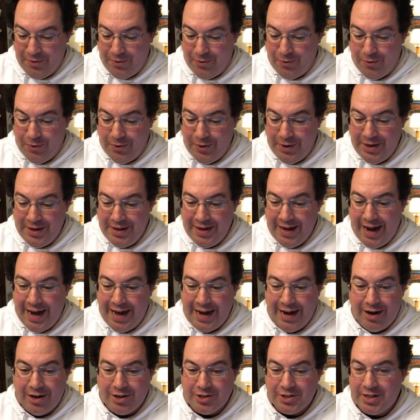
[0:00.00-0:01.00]
We
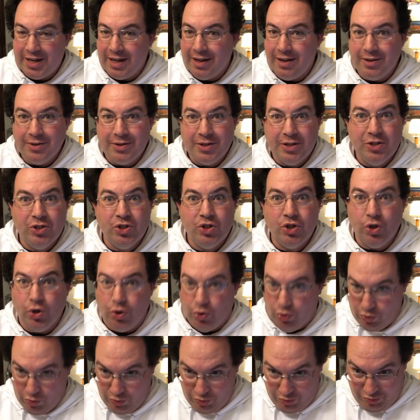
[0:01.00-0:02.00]
got our skeletons
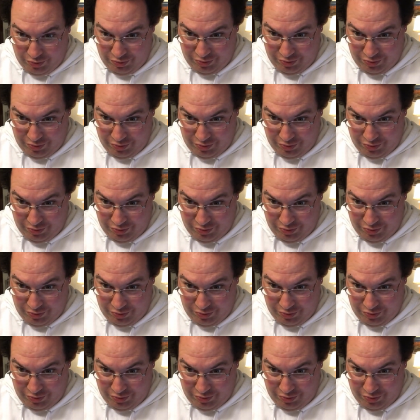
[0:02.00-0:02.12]
too.